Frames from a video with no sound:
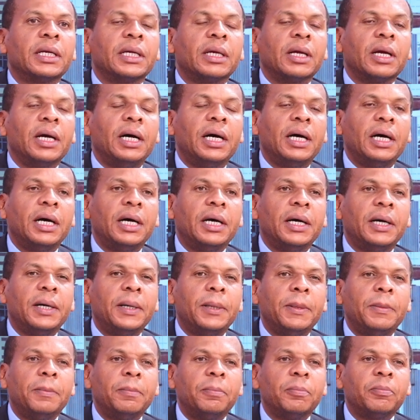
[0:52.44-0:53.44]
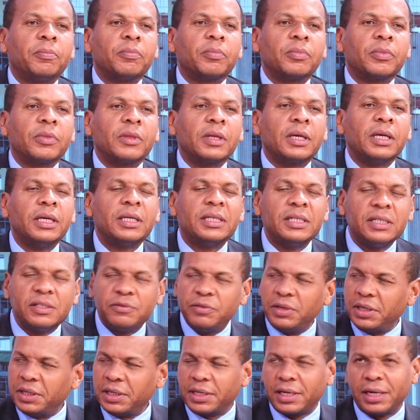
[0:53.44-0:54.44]
it is
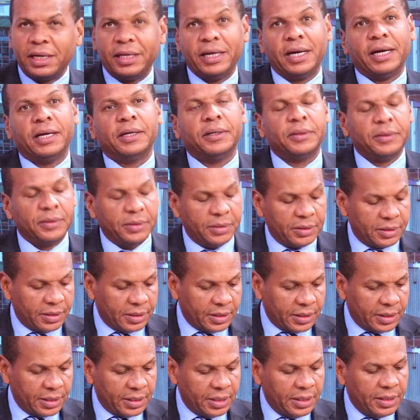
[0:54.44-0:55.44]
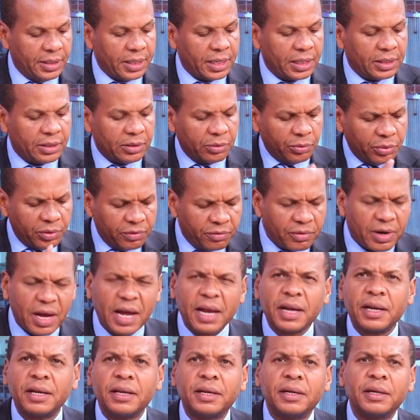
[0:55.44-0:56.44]
very clear that we've
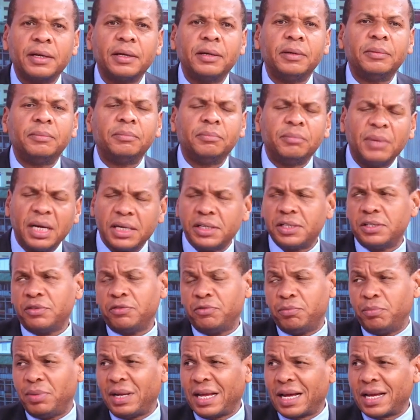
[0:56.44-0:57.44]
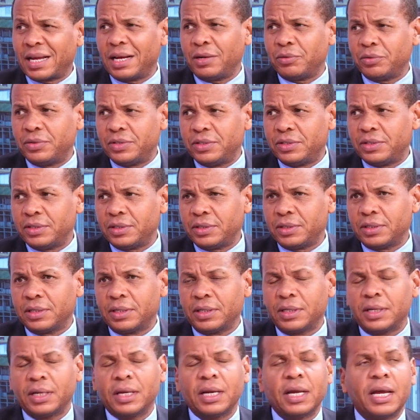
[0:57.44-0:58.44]
had massive blackouts,
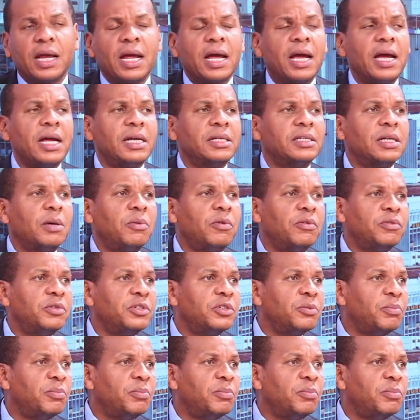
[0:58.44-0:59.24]
and some of these